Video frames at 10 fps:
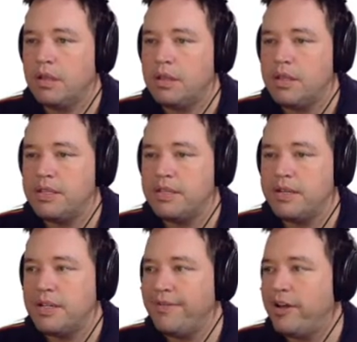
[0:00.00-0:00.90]
This is the
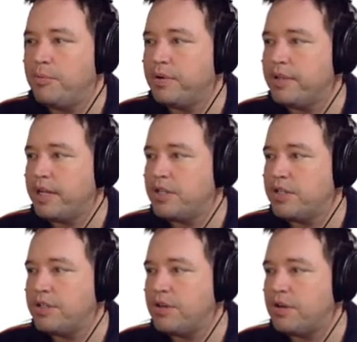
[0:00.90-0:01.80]
dev helper that I
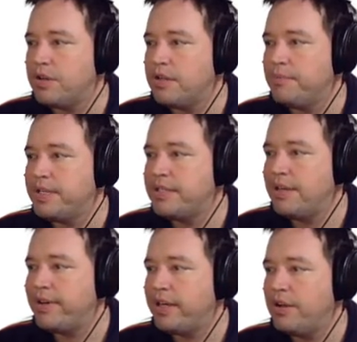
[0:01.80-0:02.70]
just started. I'm going to see
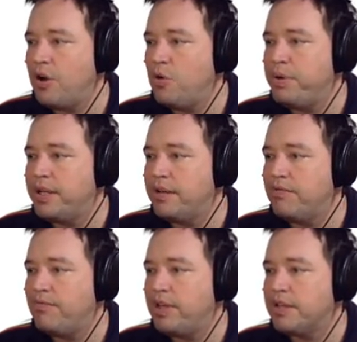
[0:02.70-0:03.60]
if I can open it
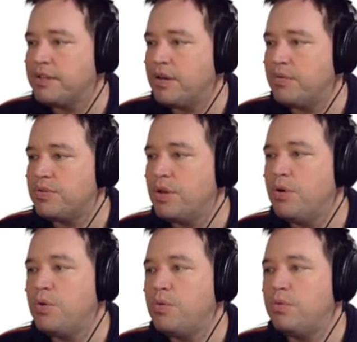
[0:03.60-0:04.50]
in VS Code.
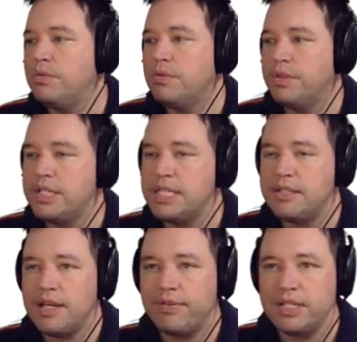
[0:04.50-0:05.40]
So this is
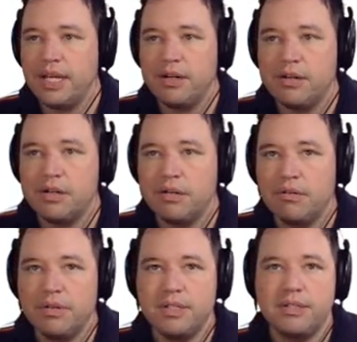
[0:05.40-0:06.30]
DevContainer.
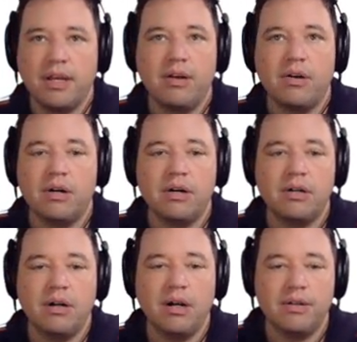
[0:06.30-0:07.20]
This is like our,
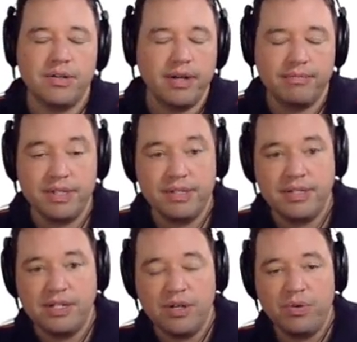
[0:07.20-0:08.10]
this is
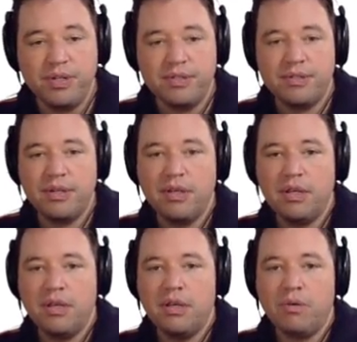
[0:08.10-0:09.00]
Daytona's
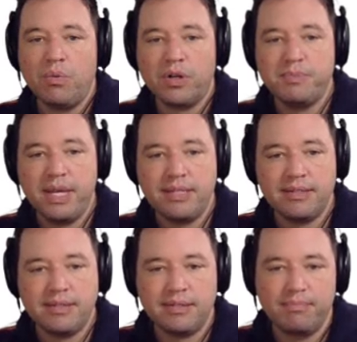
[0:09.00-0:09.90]

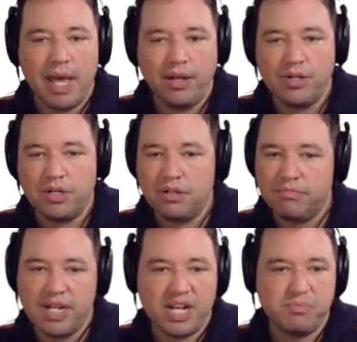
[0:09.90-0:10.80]
workspace manager
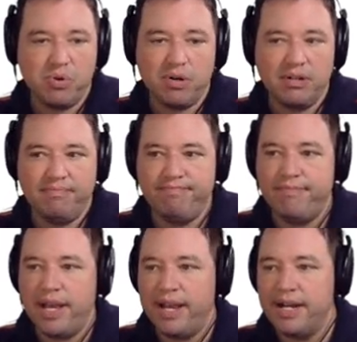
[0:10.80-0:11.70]
dashboard.
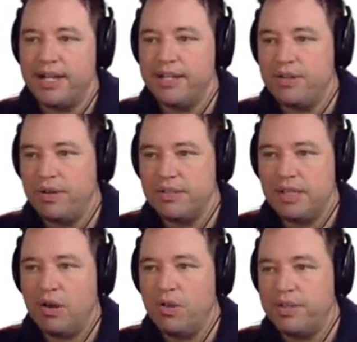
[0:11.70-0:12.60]
And you can
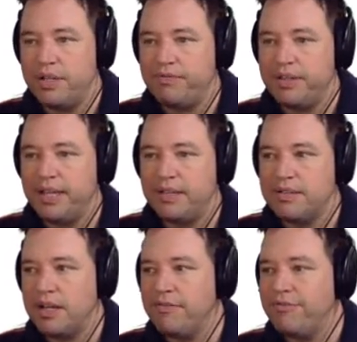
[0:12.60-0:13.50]
see all the different things
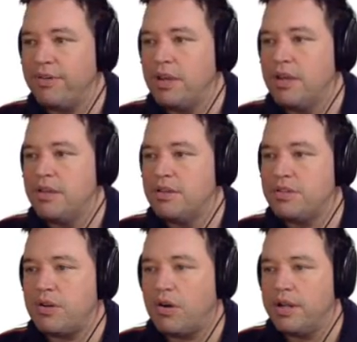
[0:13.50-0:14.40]
that I've
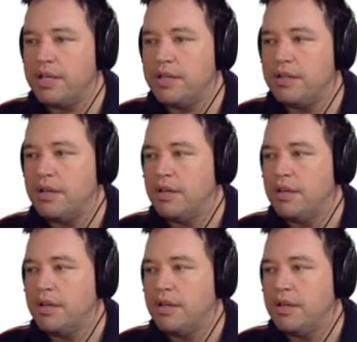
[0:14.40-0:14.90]
started.